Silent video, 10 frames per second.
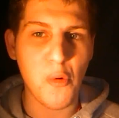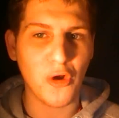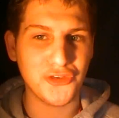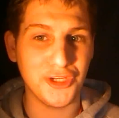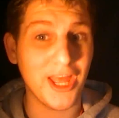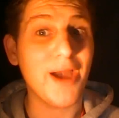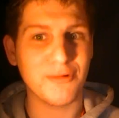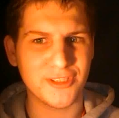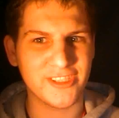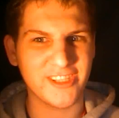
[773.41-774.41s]
watching that
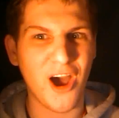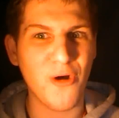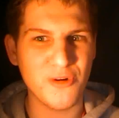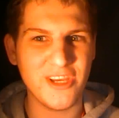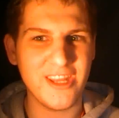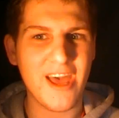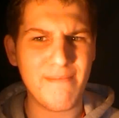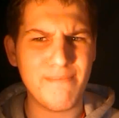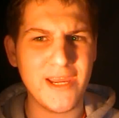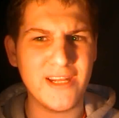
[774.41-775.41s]
was holding
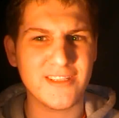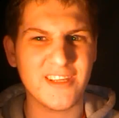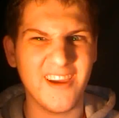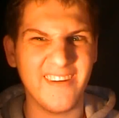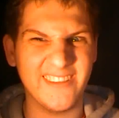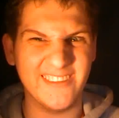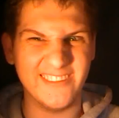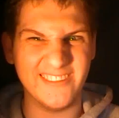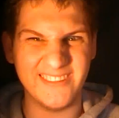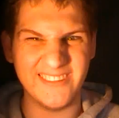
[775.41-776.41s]
their penis and going,
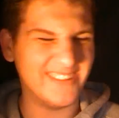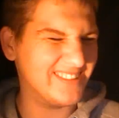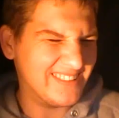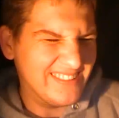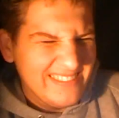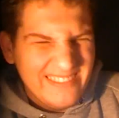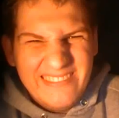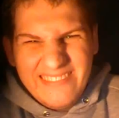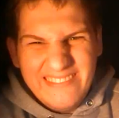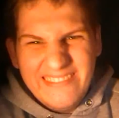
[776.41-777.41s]

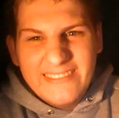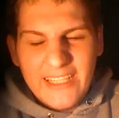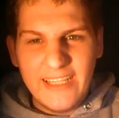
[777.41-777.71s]
oh,